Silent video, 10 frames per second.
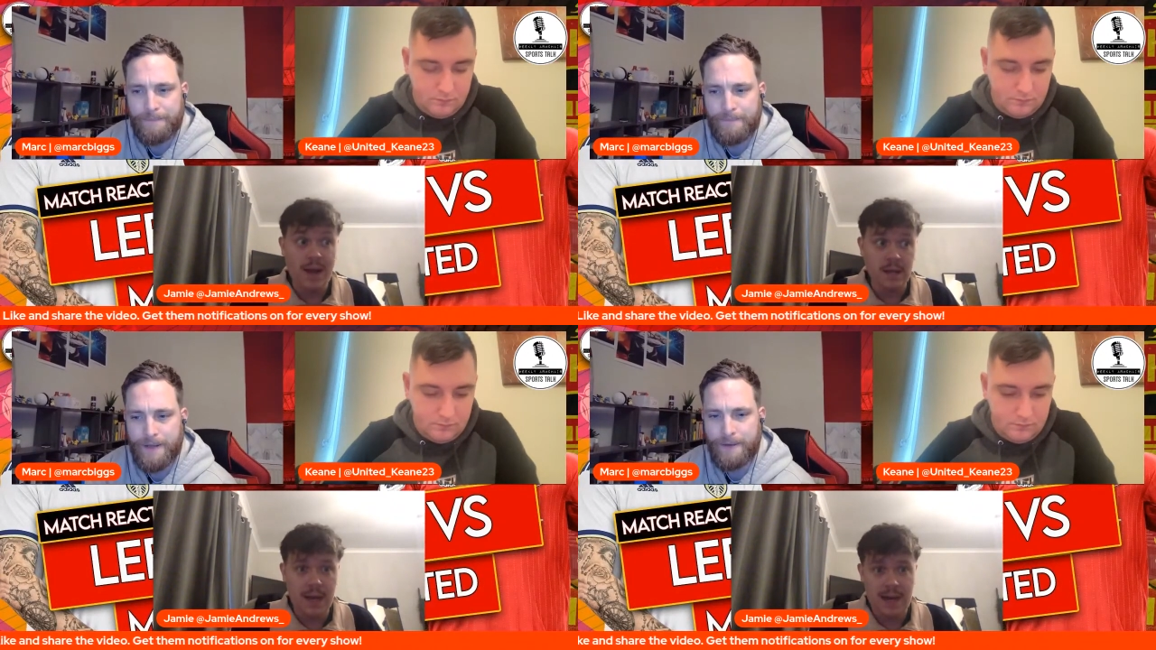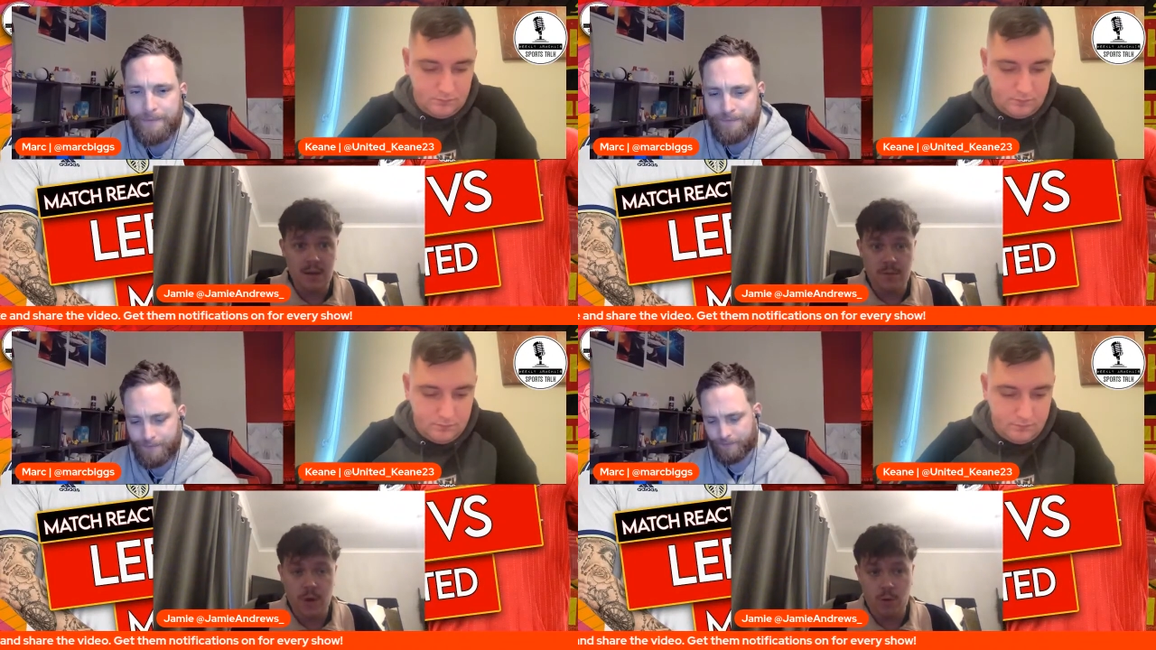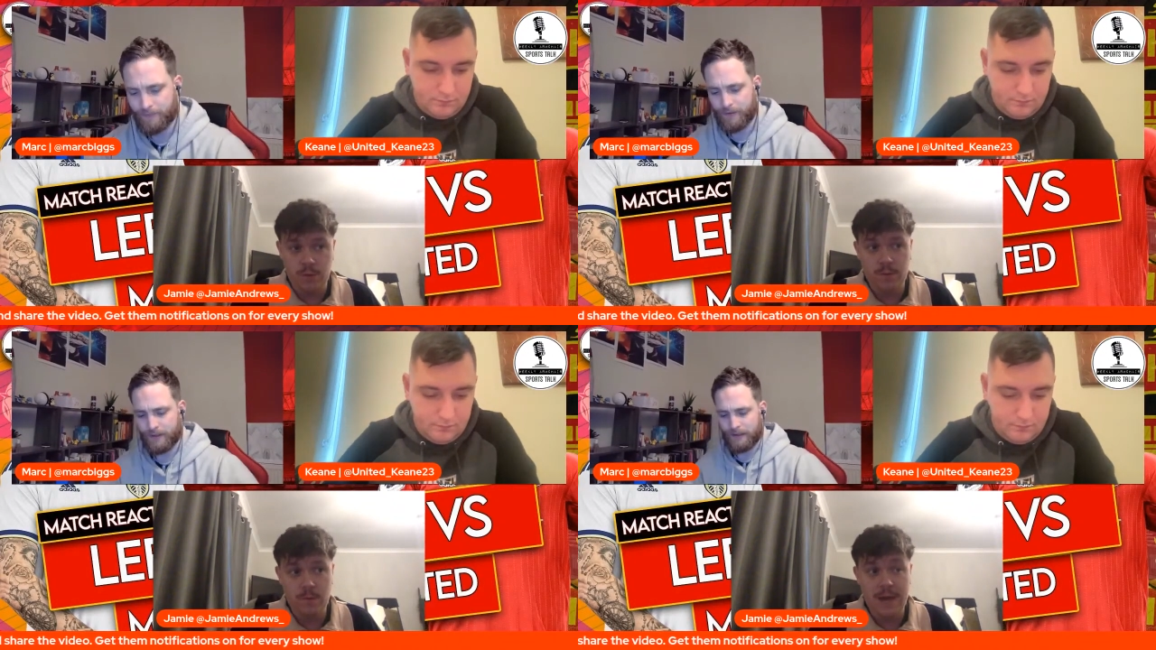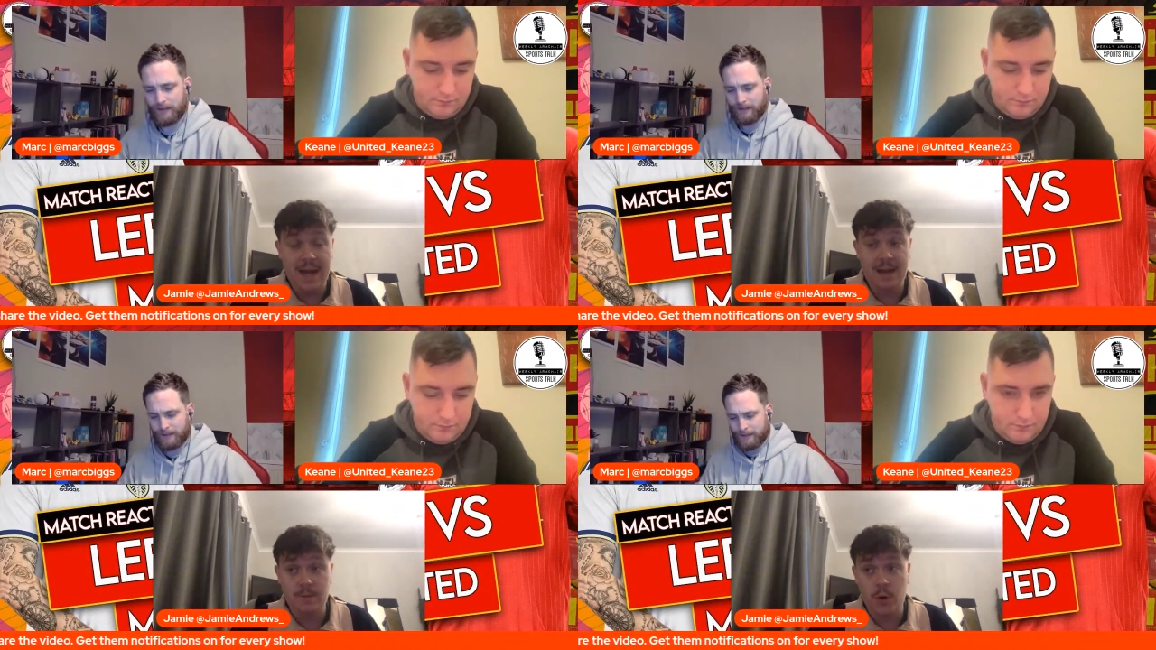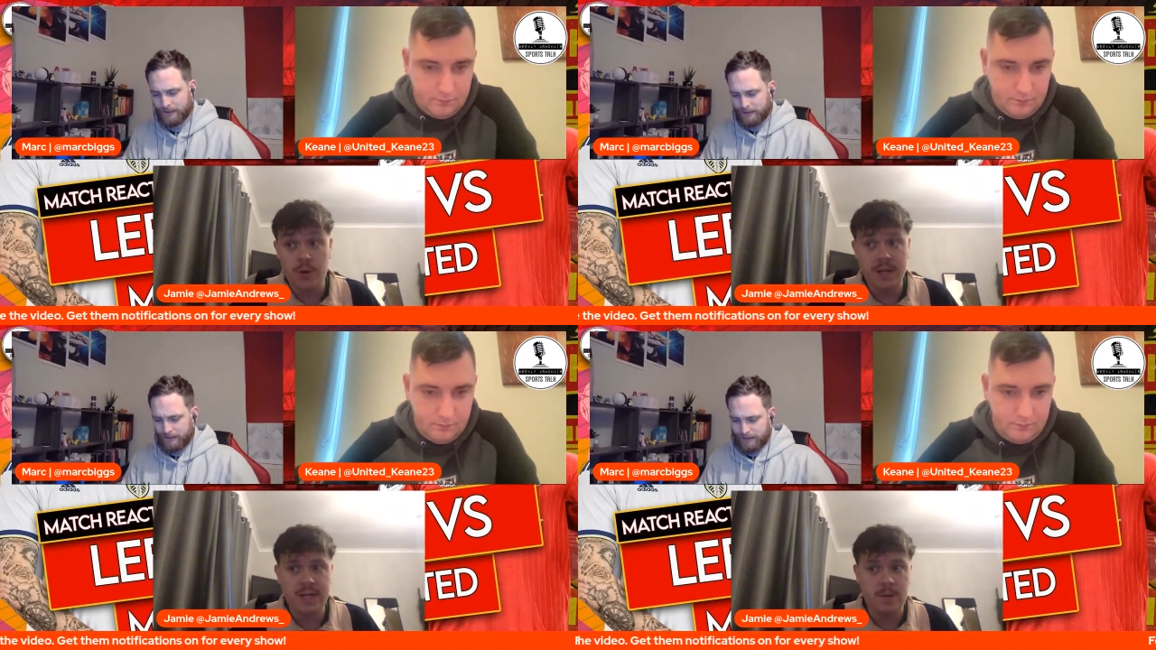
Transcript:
Speaker 1: Away at Elland Road,